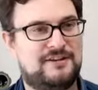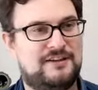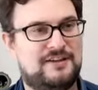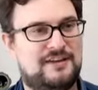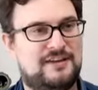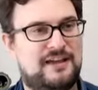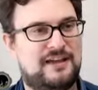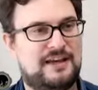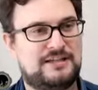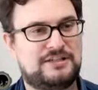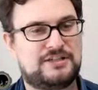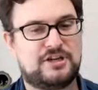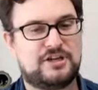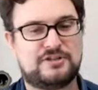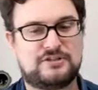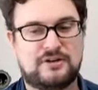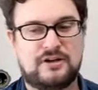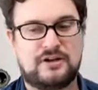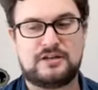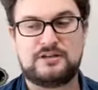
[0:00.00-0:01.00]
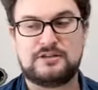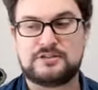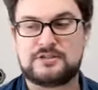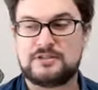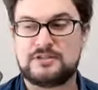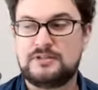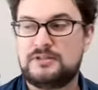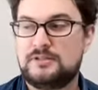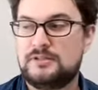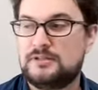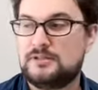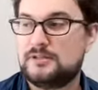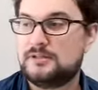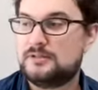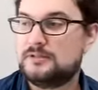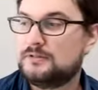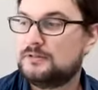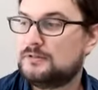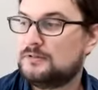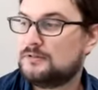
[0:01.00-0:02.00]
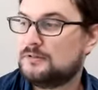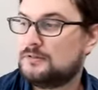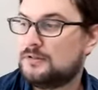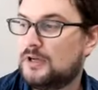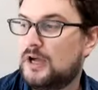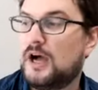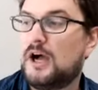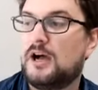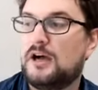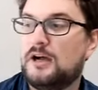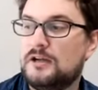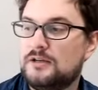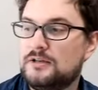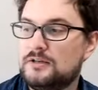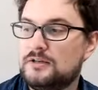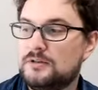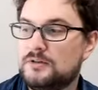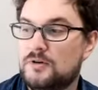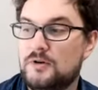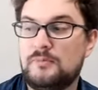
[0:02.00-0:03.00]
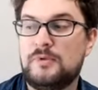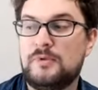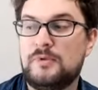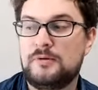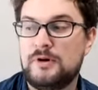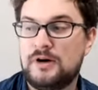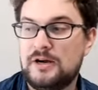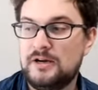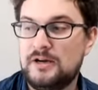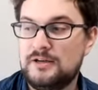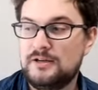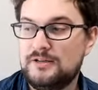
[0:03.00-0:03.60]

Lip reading: And he turns around, and he goes, "Ah, konbanwa."